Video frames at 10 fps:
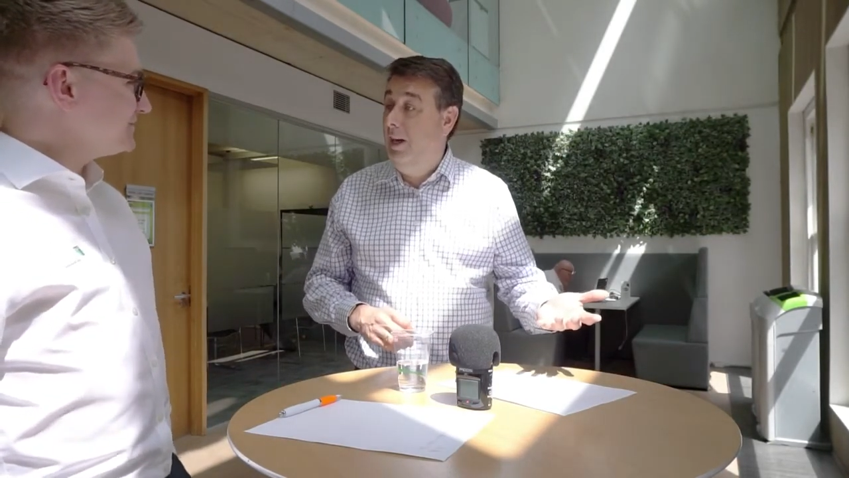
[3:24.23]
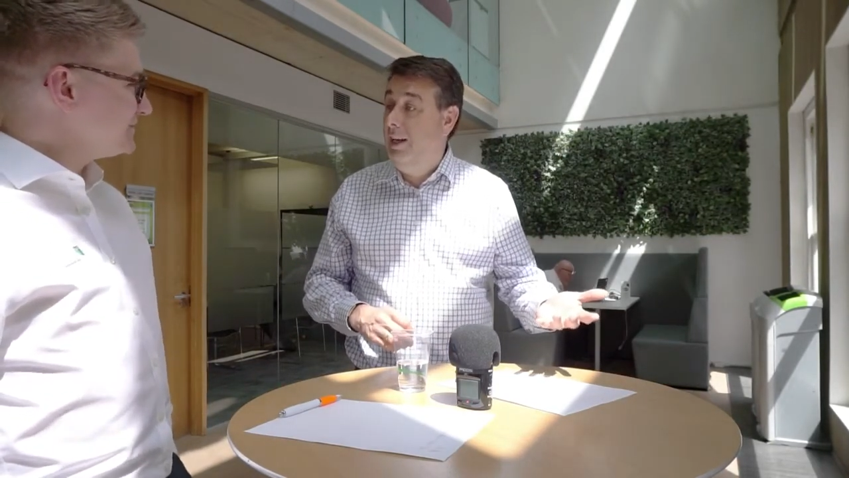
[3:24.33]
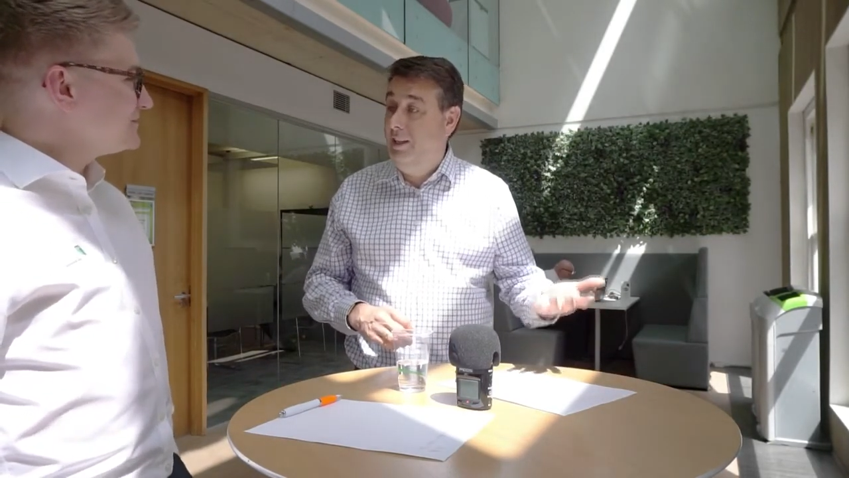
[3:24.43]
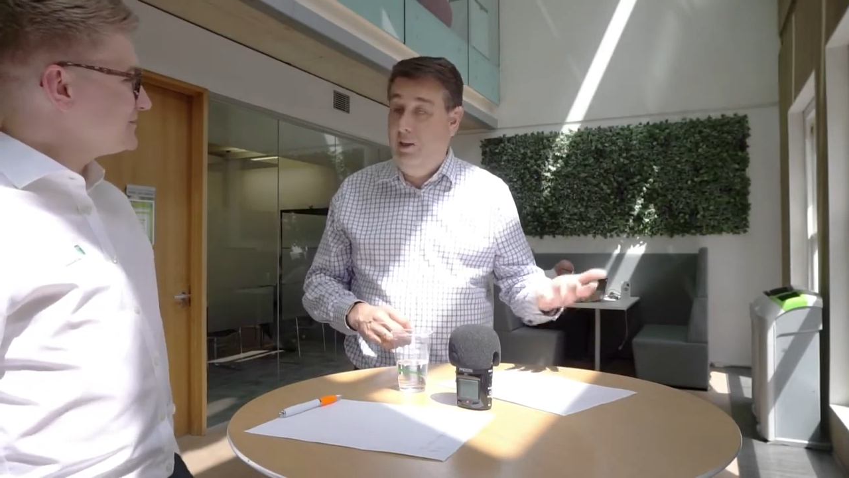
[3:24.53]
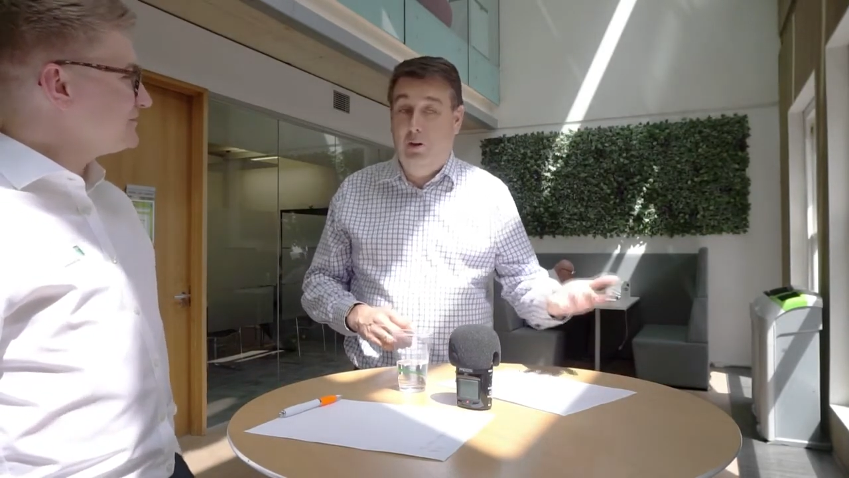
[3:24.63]

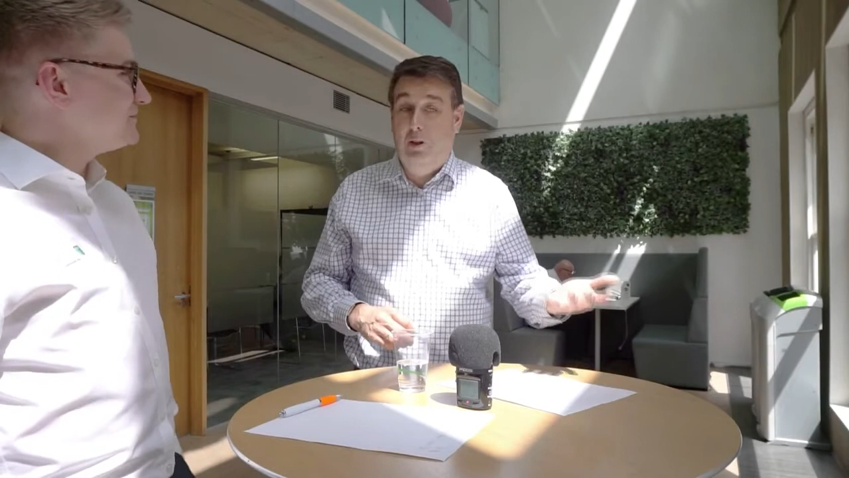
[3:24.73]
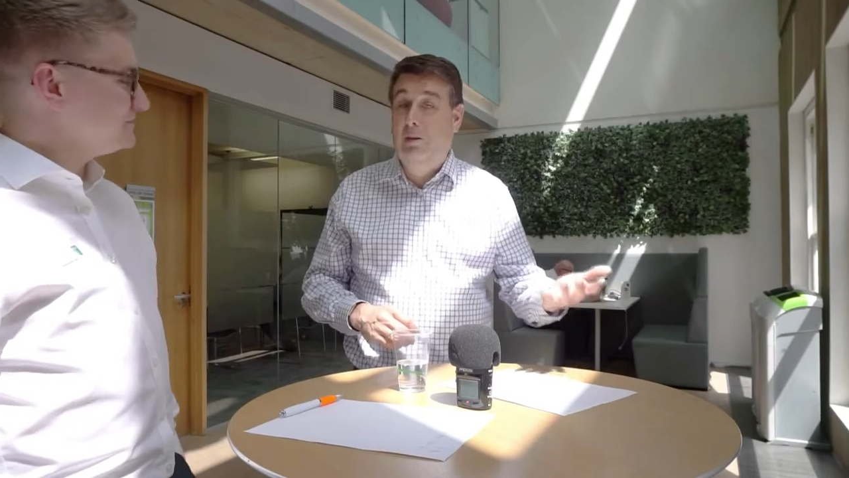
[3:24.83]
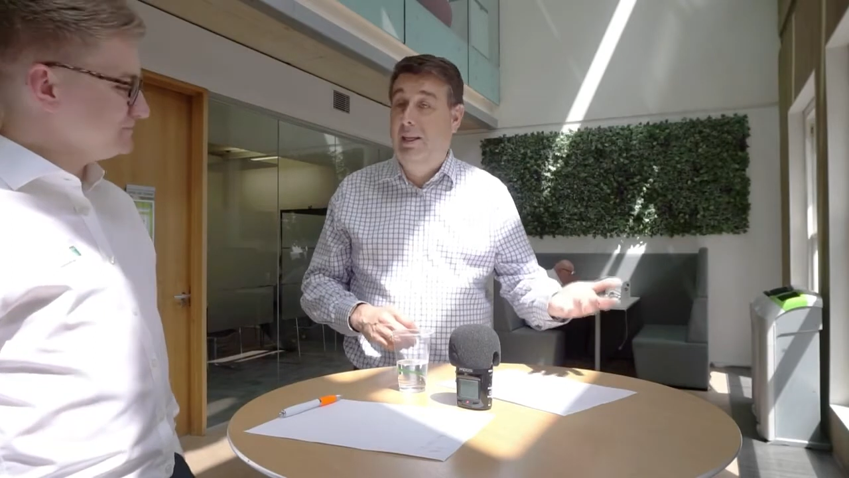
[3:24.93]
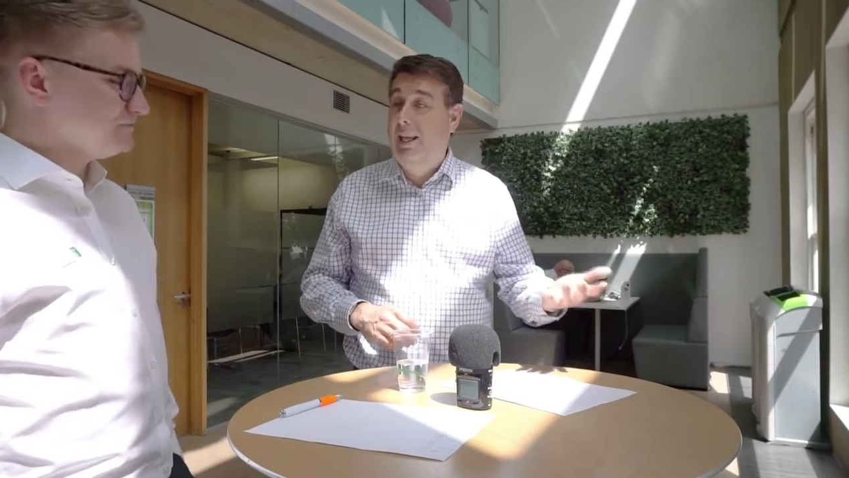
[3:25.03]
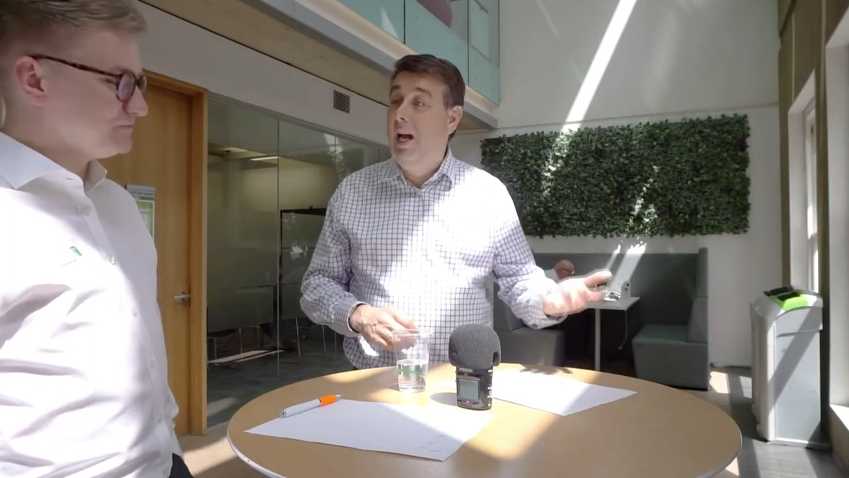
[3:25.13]
and you want to
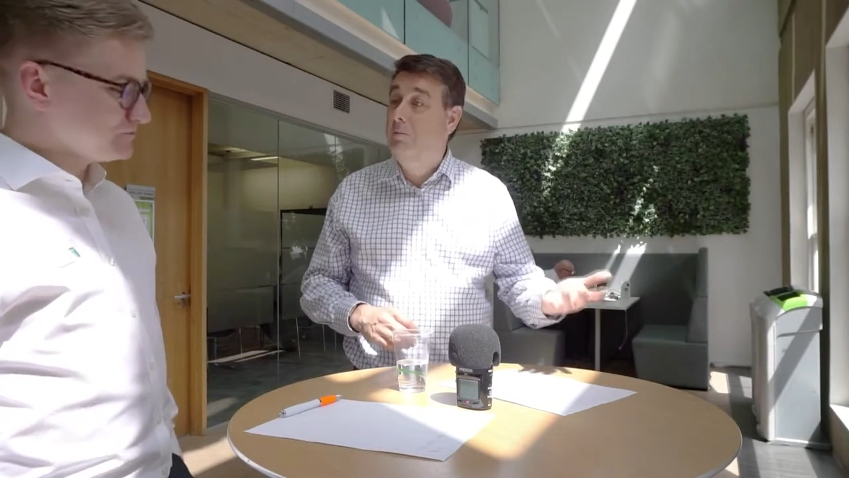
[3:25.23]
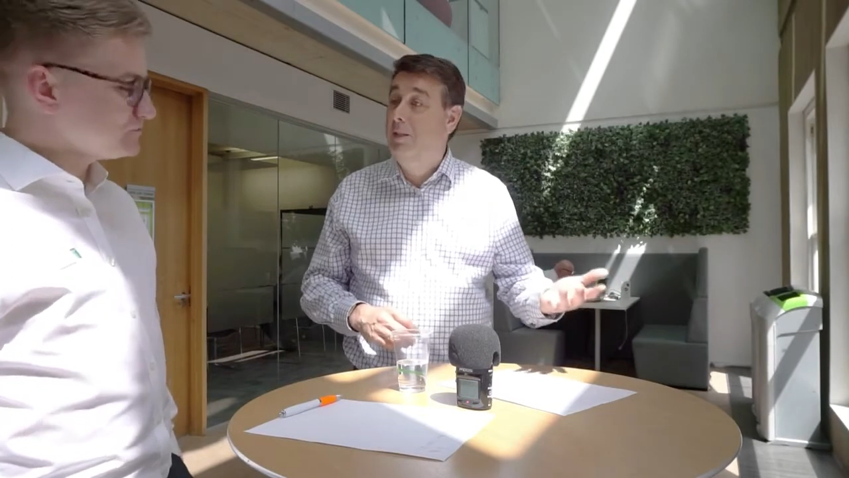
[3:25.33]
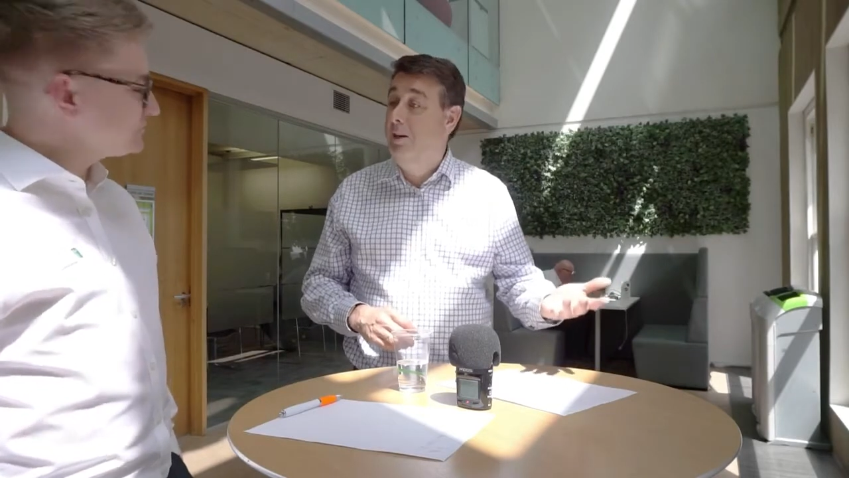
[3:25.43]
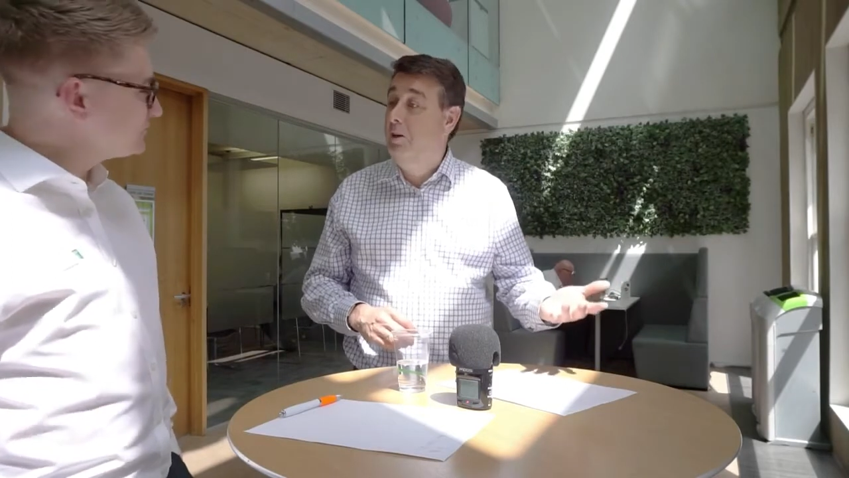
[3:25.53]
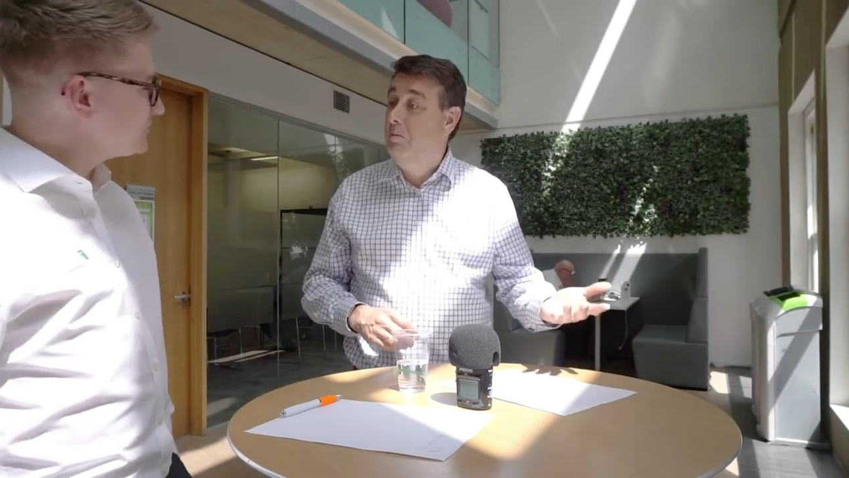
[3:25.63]
be in the
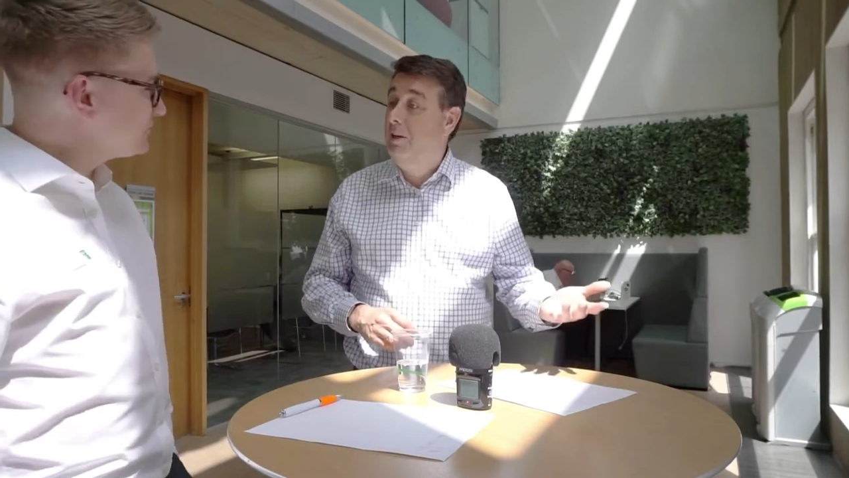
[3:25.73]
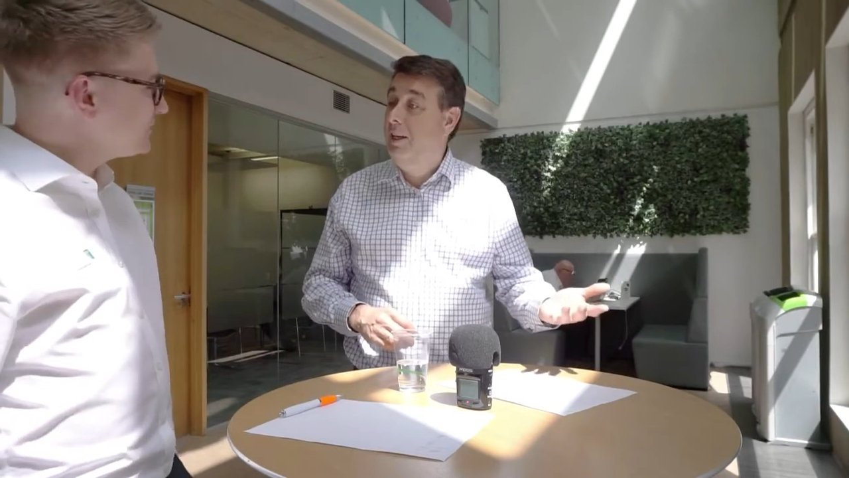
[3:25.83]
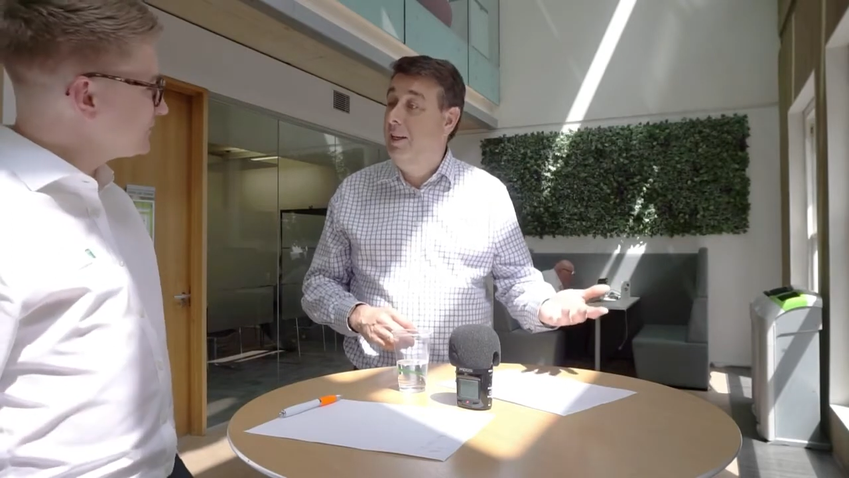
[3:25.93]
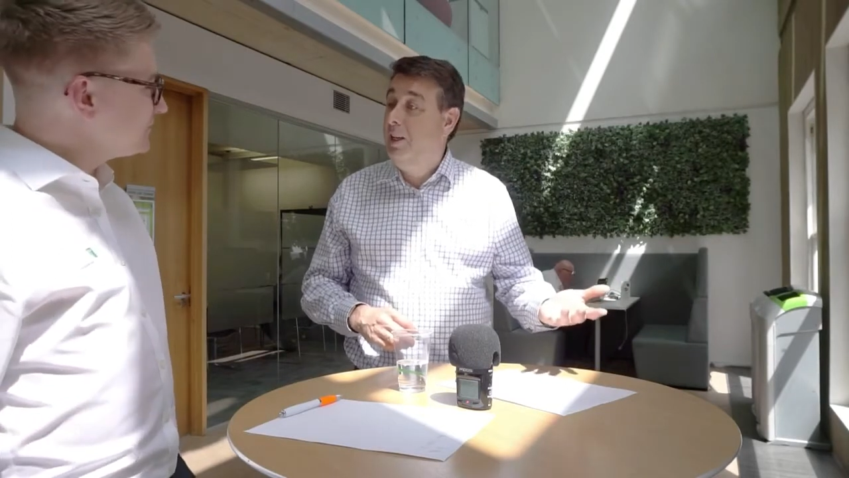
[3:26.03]
apps economy,